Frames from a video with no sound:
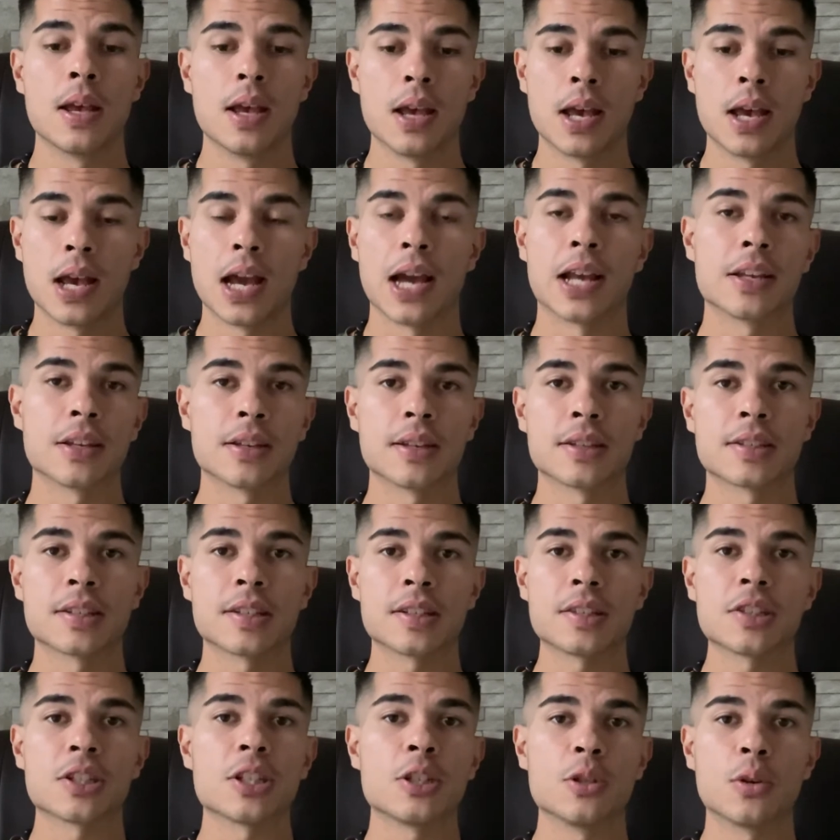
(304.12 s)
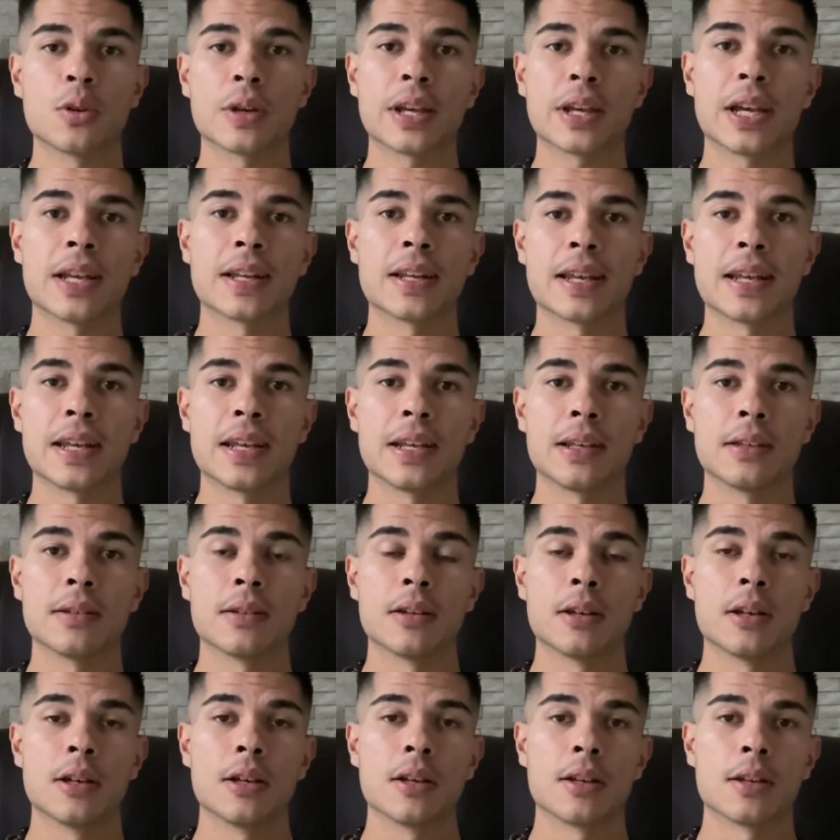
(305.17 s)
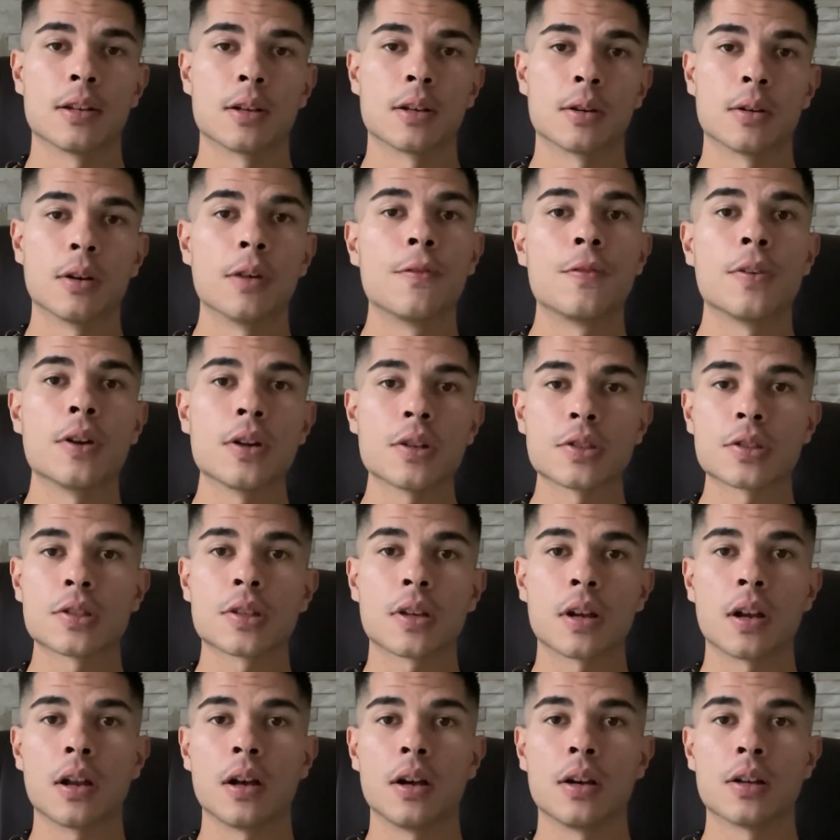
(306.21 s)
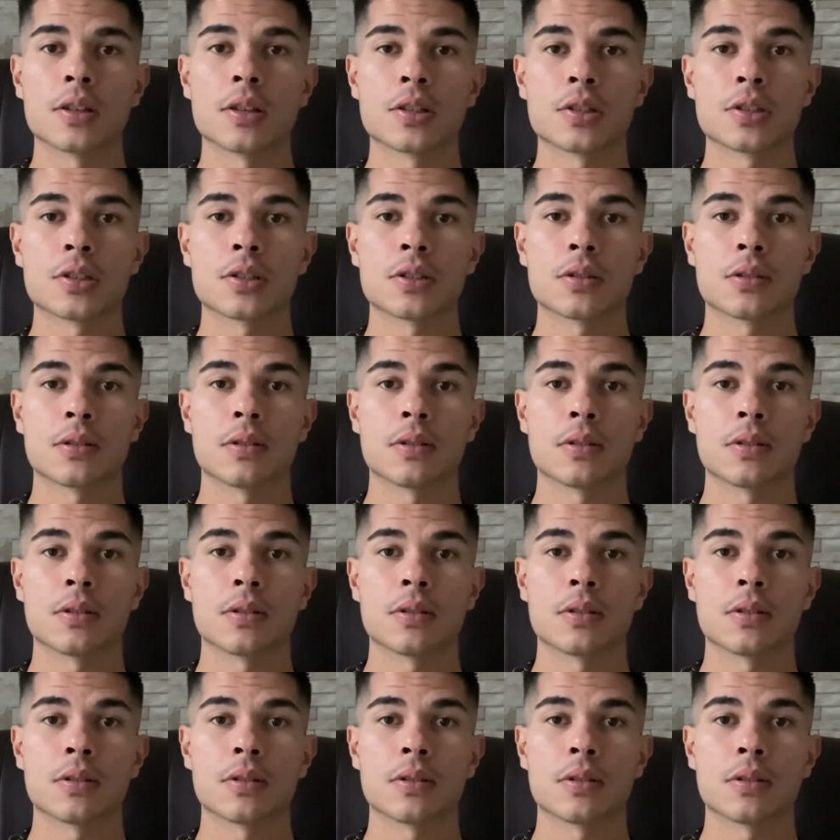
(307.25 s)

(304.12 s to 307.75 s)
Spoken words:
And essentially you're getting a first-class